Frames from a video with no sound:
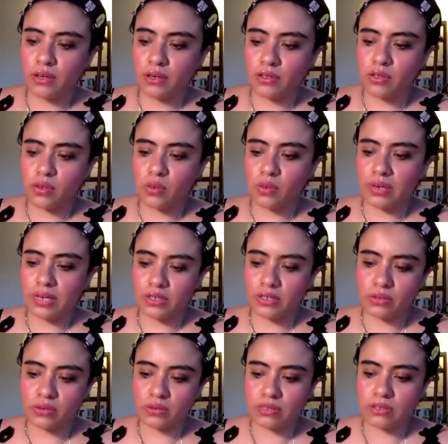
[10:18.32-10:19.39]
So when I
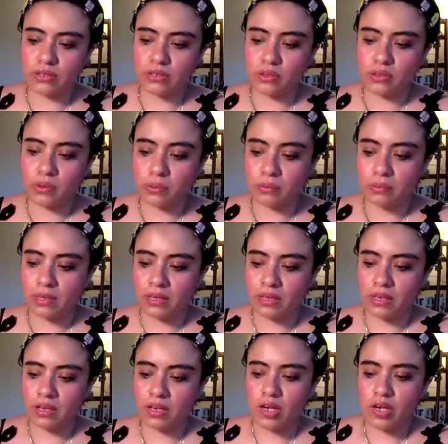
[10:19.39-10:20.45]
do consume
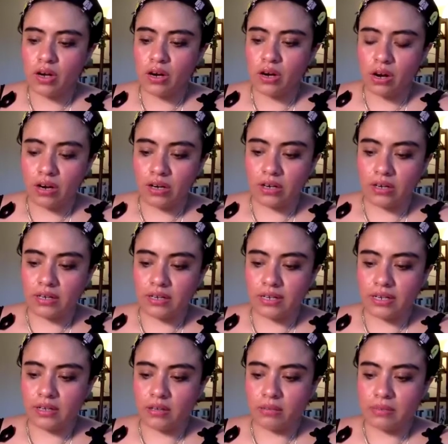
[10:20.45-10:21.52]
art,
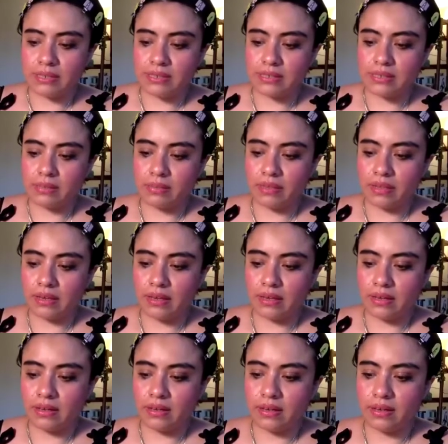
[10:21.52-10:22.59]
it'll be
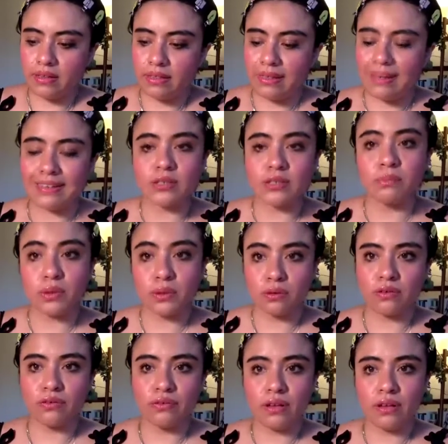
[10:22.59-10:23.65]
something that's
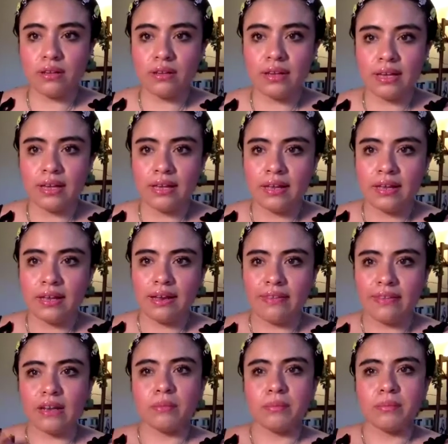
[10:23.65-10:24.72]
beautiful and
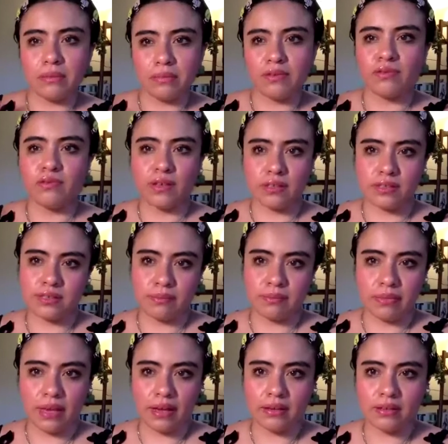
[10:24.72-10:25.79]
that'll make me feel
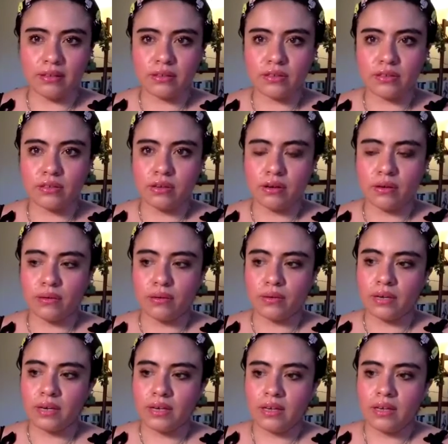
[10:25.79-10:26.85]
something. So,
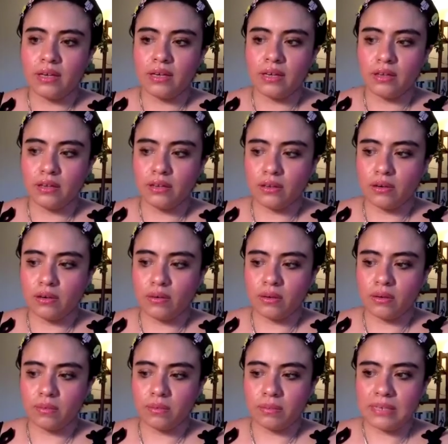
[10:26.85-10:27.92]

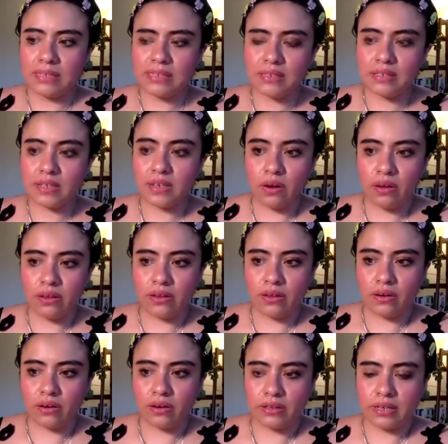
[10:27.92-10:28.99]
basically all the
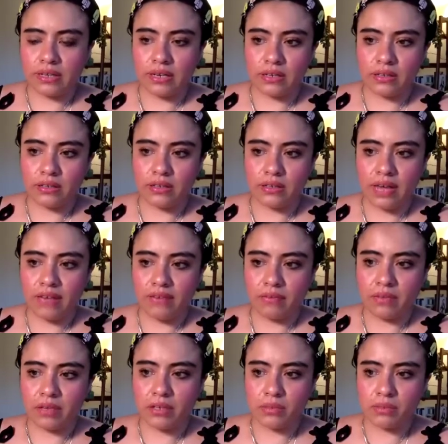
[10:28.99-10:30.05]
art that I have
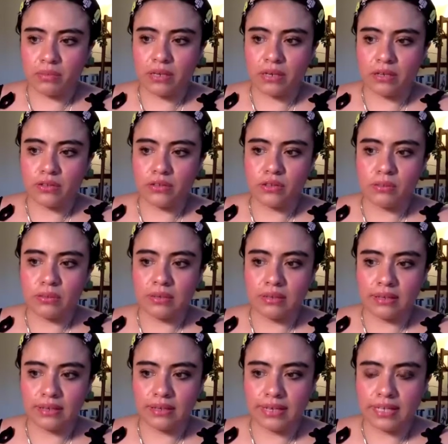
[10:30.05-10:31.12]
been consuming
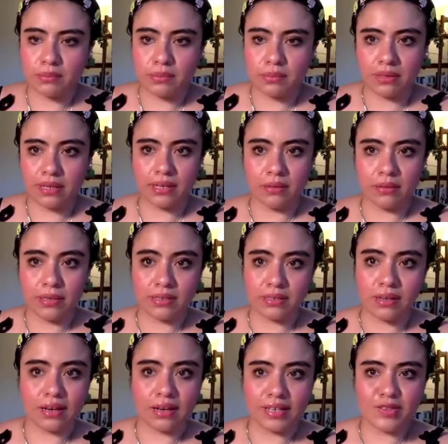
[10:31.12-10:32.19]
lately has been like
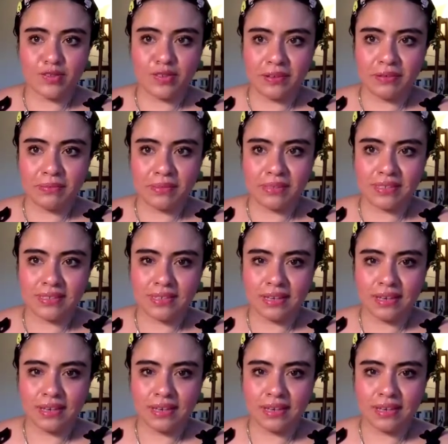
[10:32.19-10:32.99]
Miyazaki's films.